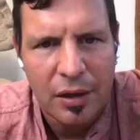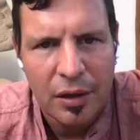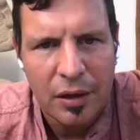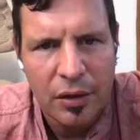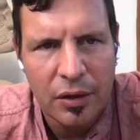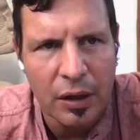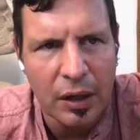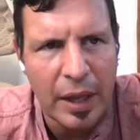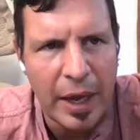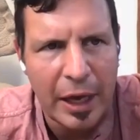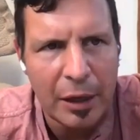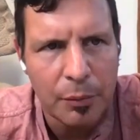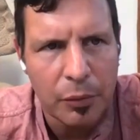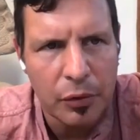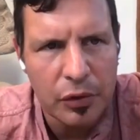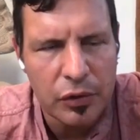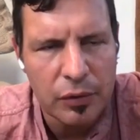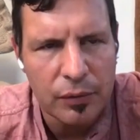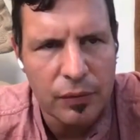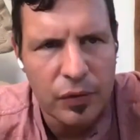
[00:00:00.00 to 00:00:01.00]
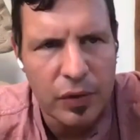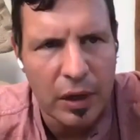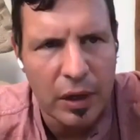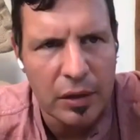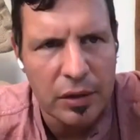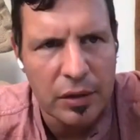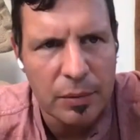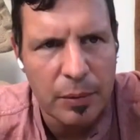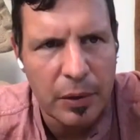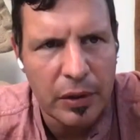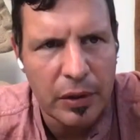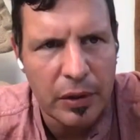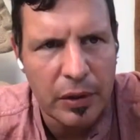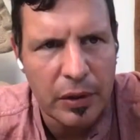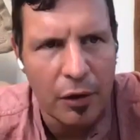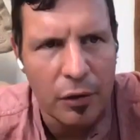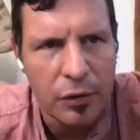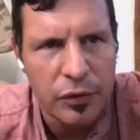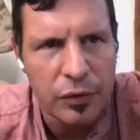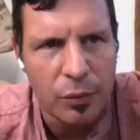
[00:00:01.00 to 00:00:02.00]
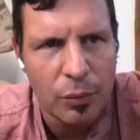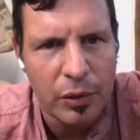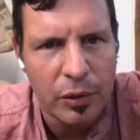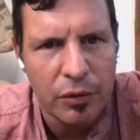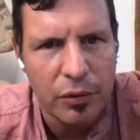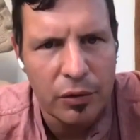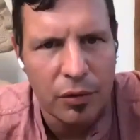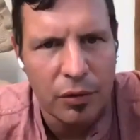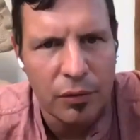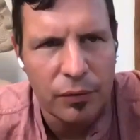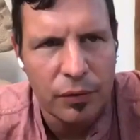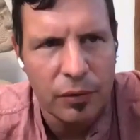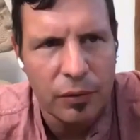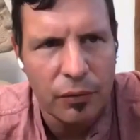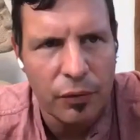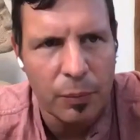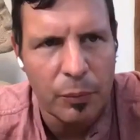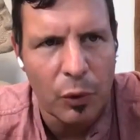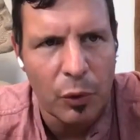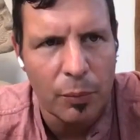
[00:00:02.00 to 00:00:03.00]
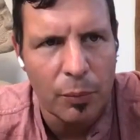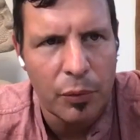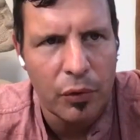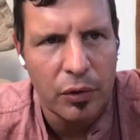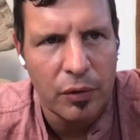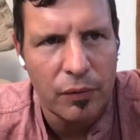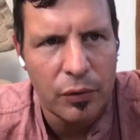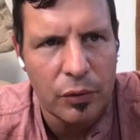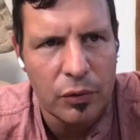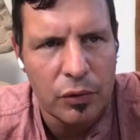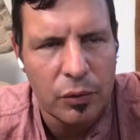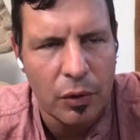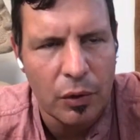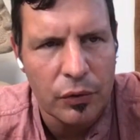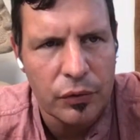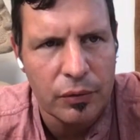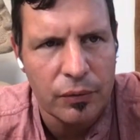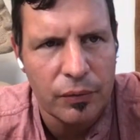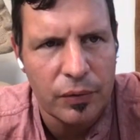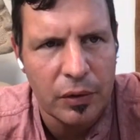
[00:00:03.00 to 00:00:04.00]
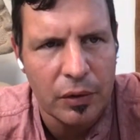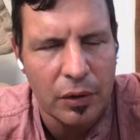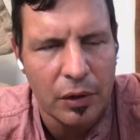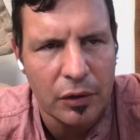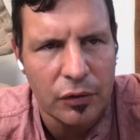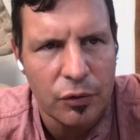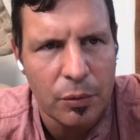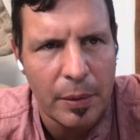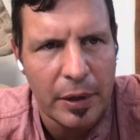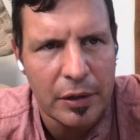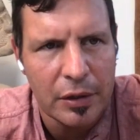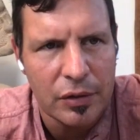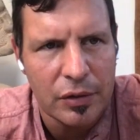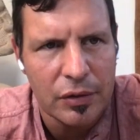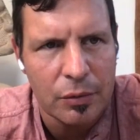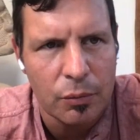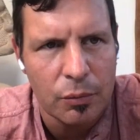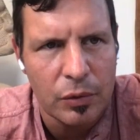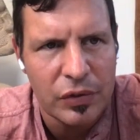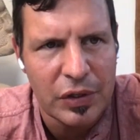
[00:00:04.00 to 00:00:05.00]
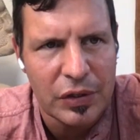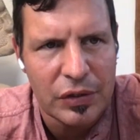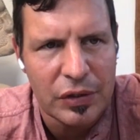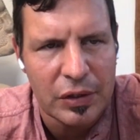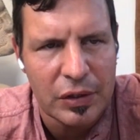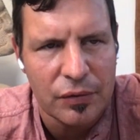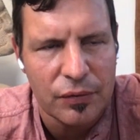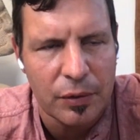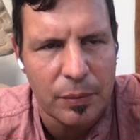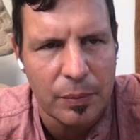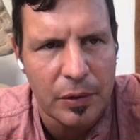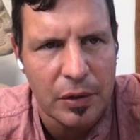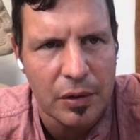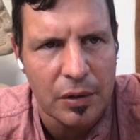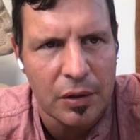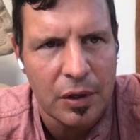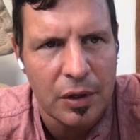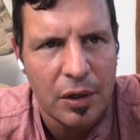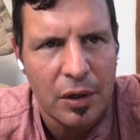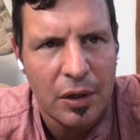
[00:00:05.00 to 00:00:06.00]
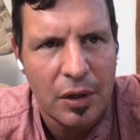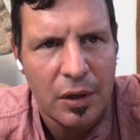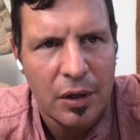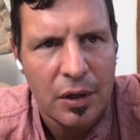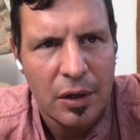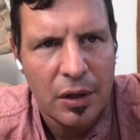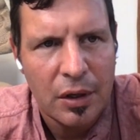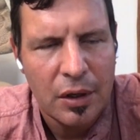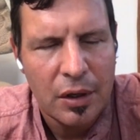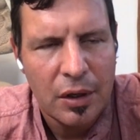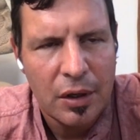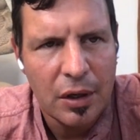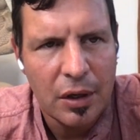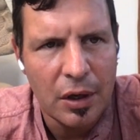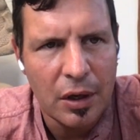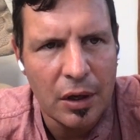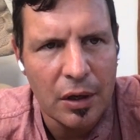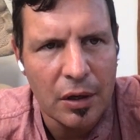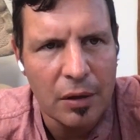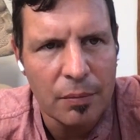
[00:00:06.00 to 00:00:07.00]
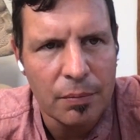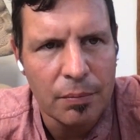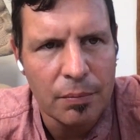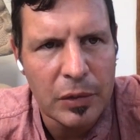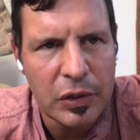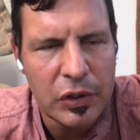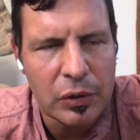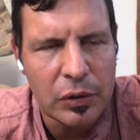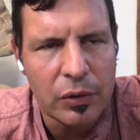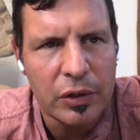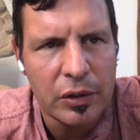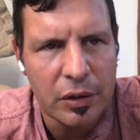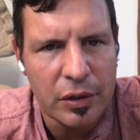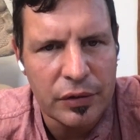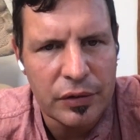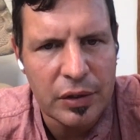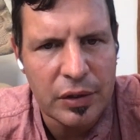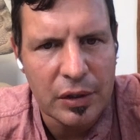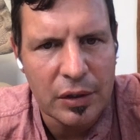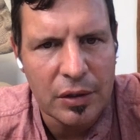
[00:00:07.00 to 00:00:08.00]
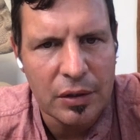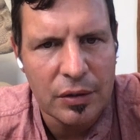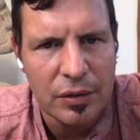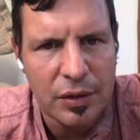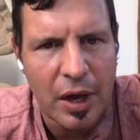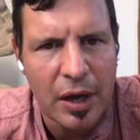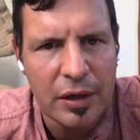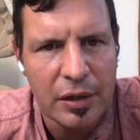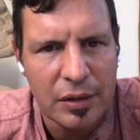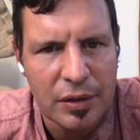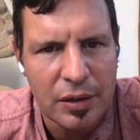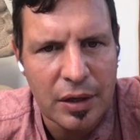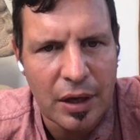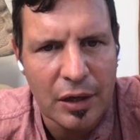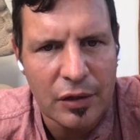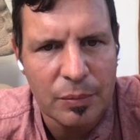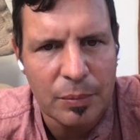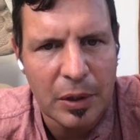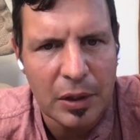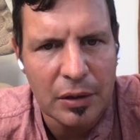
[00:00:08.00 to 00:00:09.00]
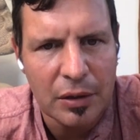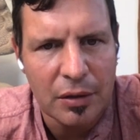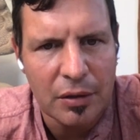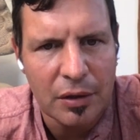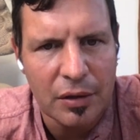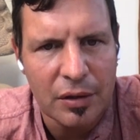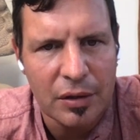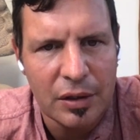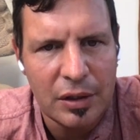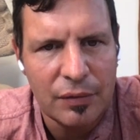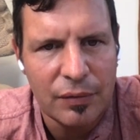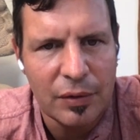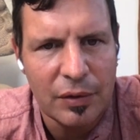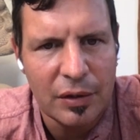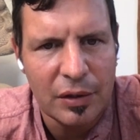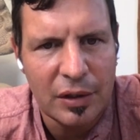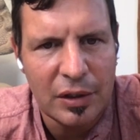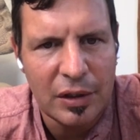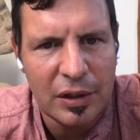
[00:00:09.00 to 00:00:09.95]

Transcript: the land bridge of science. But then I also wonder if you, from your point of view, do you also feel a tremendous resistance from the materialistic science aspect, that even